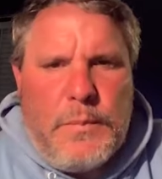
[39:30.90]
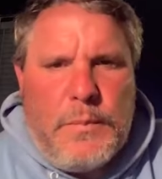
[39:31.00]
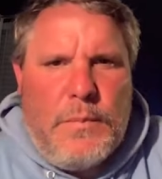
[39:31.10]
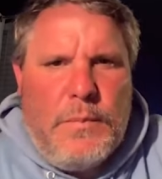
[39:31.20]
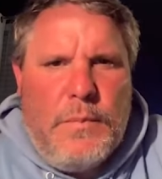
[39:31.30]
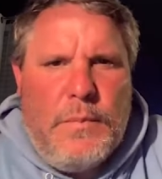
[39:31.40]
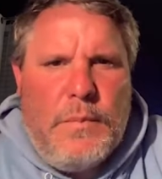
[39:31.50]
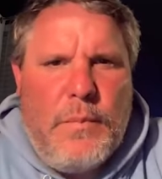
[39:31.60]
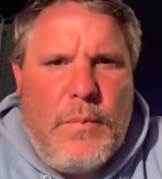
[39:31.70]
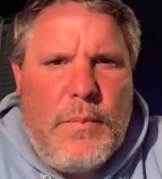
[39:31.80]

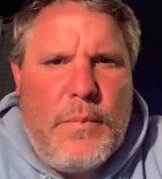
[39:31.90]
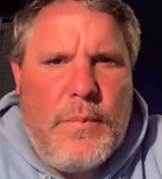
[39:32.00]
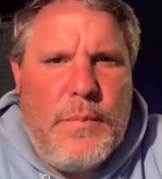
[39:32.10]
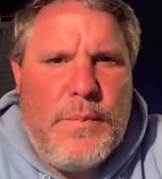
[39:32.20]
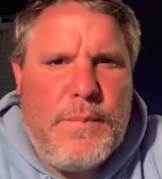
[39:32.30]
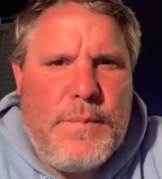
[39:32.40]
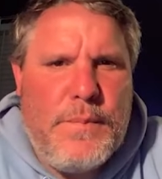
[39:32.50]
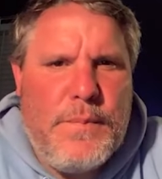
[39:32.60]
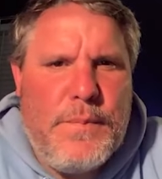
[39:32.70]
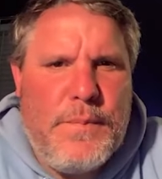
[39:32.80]

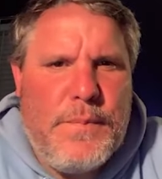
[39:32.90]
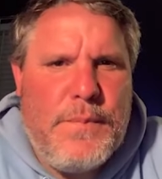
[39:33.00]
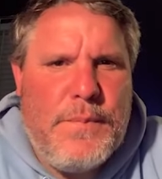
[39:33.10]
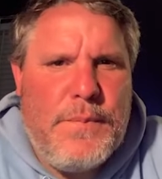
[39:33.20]
The person shown says nothing.